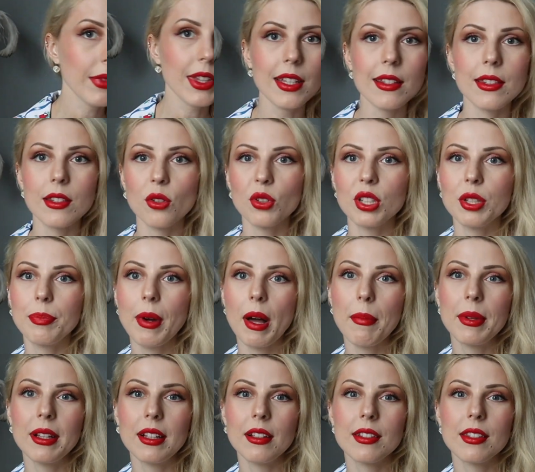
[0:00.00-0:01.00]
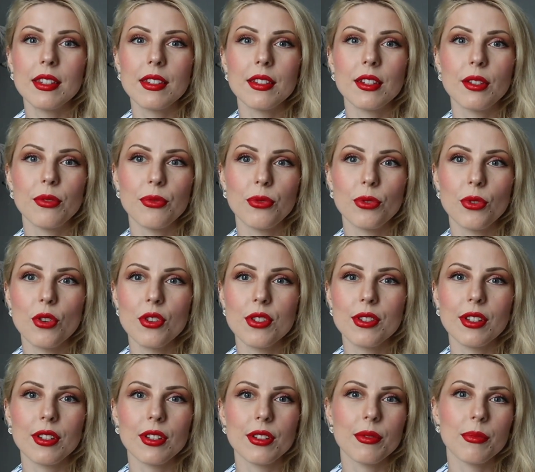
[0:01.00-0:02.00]
So the papillets is the
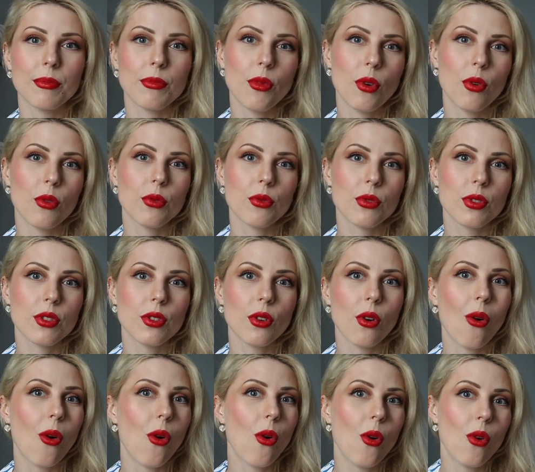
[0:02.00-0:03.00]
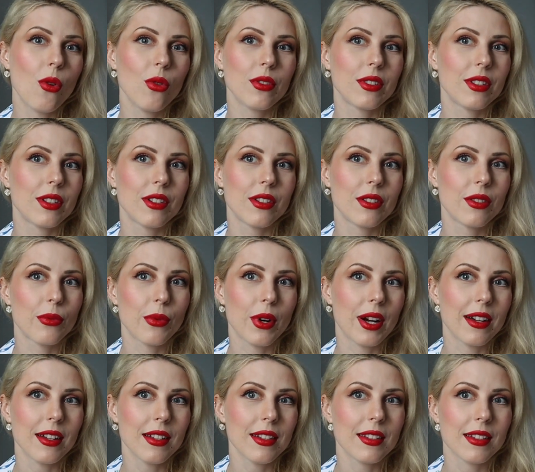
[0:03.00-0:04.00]
first and most older
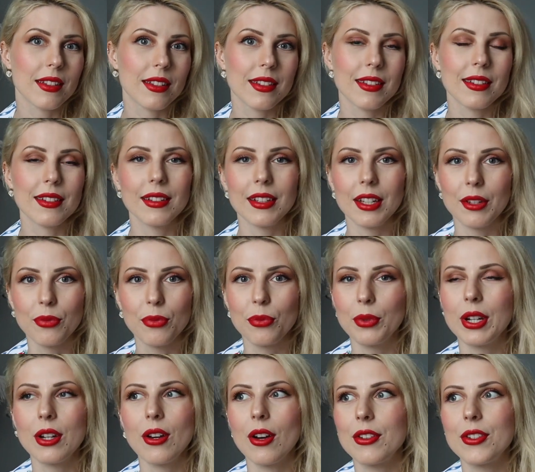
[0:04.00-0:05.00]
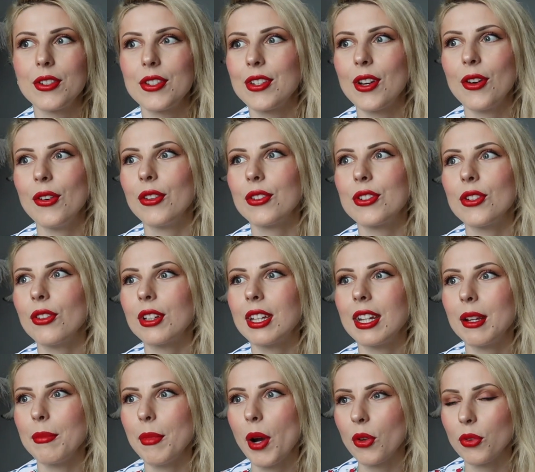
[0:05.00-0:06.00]
one, if we're not
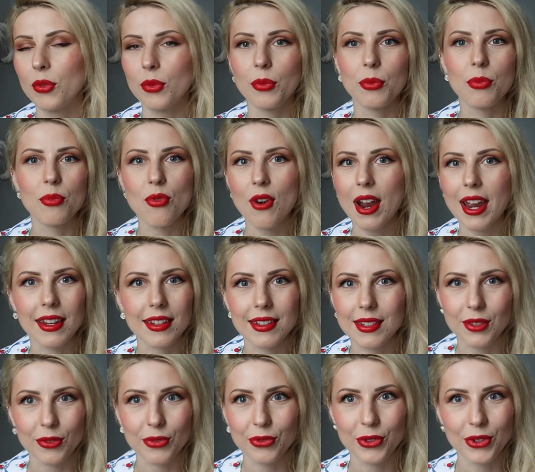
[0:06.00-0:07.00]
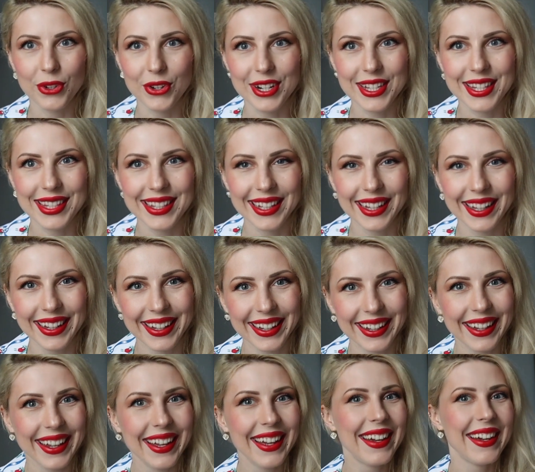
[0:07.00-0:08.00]
talking about braids, of course.
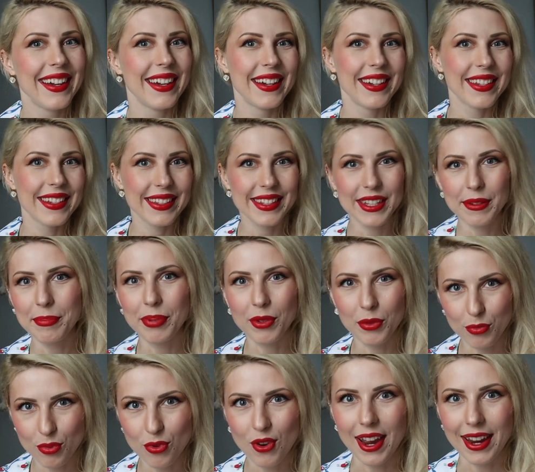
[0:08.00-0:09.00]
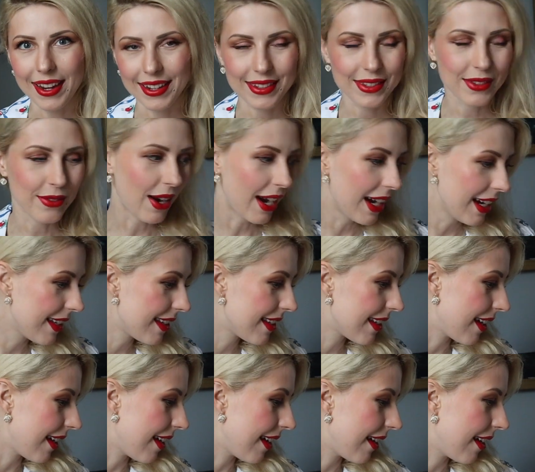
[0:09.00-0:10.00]
Simple braids, right?
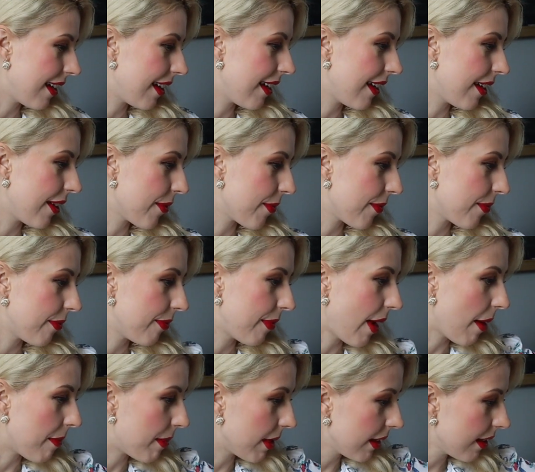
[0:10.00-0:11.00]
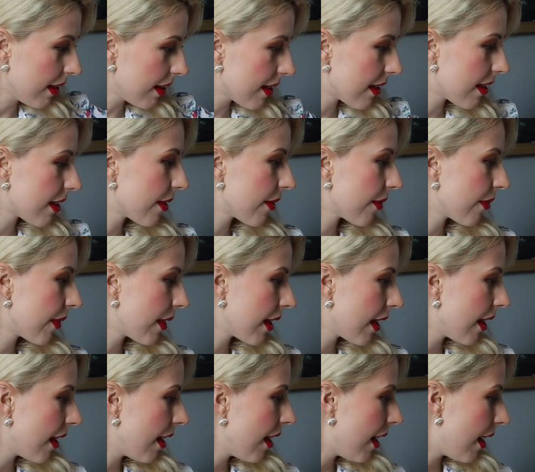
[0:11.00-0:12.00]
Papillets.
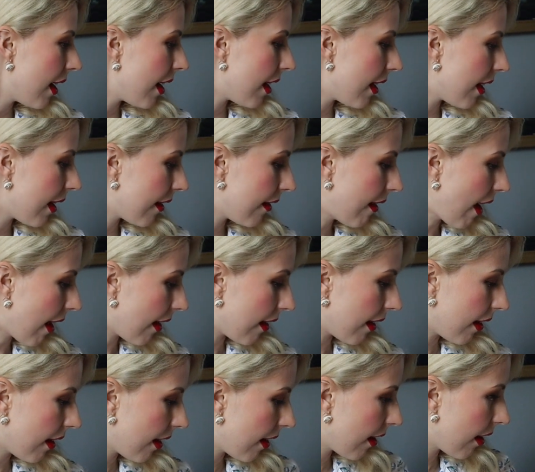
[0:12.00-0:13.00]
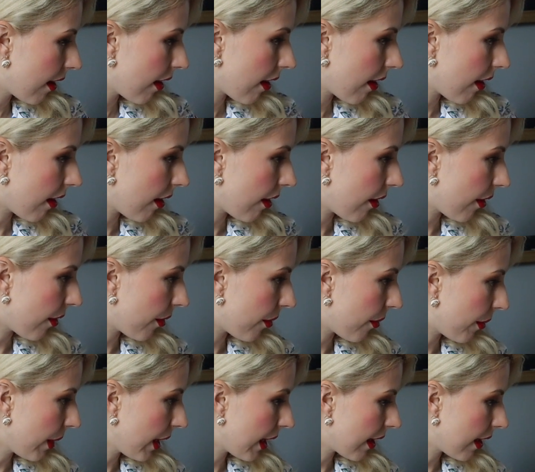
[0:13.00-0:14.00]
Then
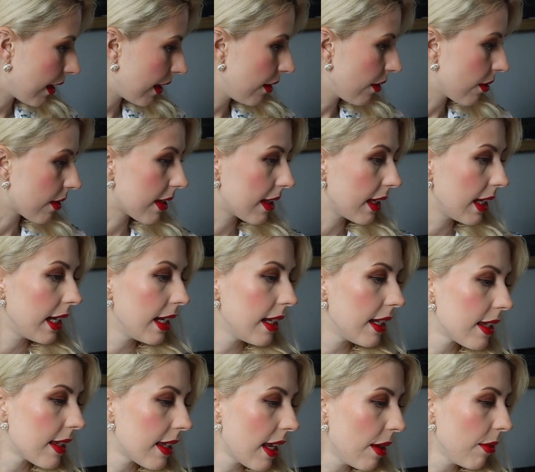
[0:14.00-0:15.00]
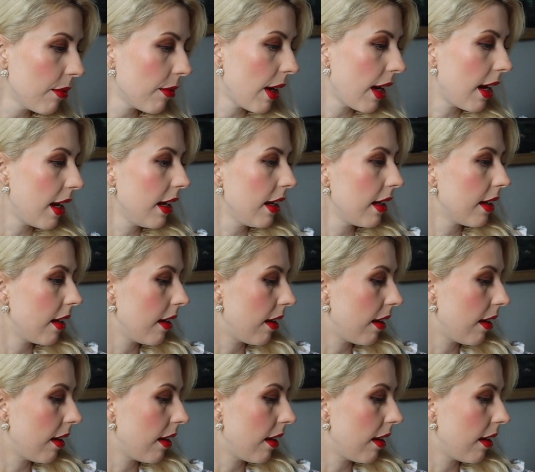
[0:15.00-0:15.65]
we can use in the same way,